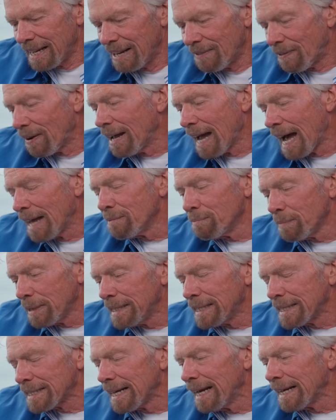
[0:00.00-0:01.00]
if I hadn't been
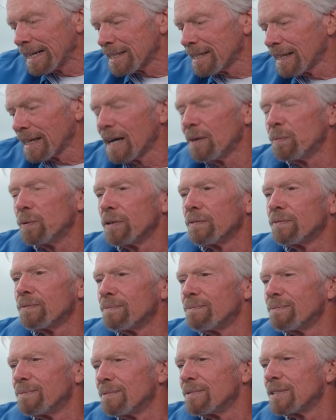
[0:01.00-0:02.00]
dyslexic I would have
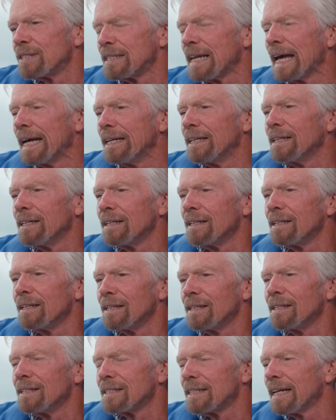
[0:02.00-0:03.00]
stayed in
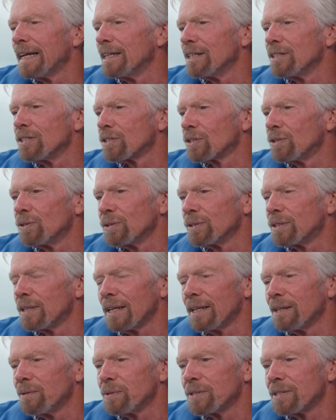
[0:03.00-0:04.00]
stayed in school
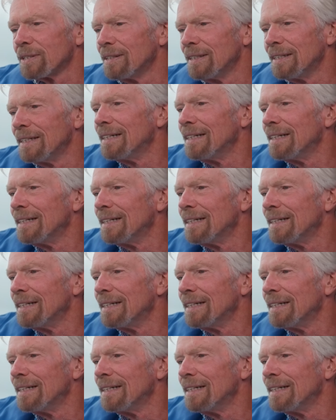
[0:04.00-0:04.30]
till I was